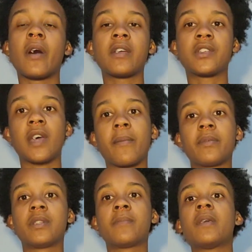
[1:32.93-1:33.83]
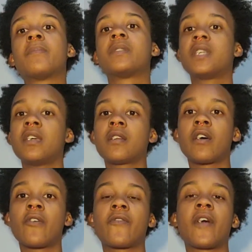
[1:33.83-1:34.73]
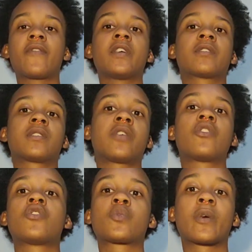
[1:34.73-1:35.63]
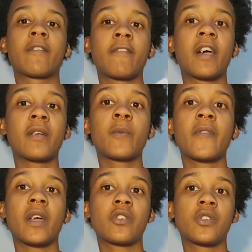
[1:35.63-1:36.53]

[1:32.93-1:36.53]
I just happen to be petite enough that the extenders work fine with extra